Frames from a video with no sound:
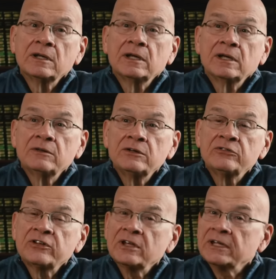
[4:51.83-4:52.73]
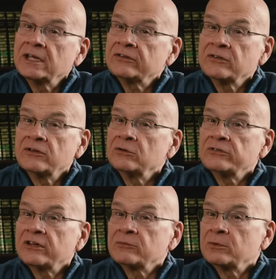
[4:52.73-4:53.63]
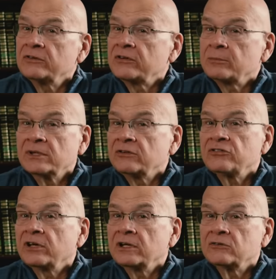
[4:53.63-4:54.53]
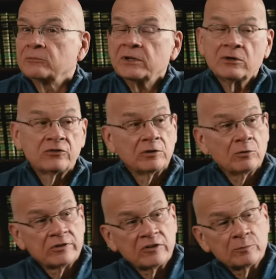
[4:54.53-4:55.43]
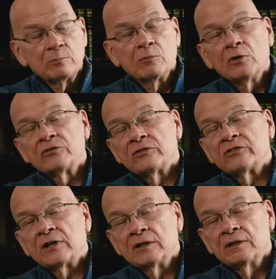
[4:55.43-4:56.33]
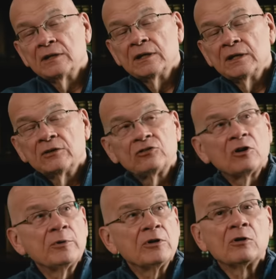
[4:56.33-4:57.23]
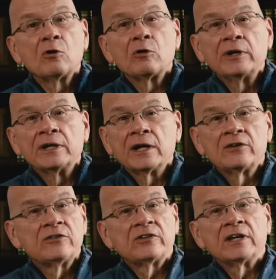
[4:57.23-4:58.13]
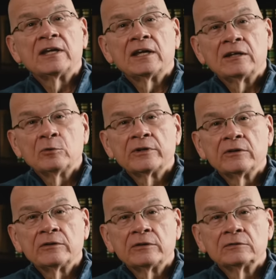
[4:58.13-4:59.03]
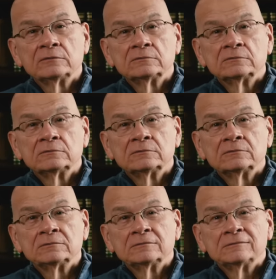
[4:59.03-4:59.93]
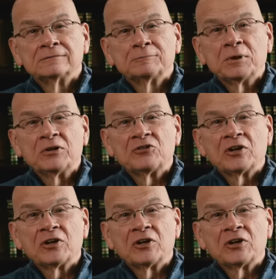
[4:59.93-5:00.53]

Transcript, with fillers: uh, you suddenly get to the New Testament and something has changed. Because in the Old Testament, Moses said, Show me your glory. And God says, I can't, it will kill you. But in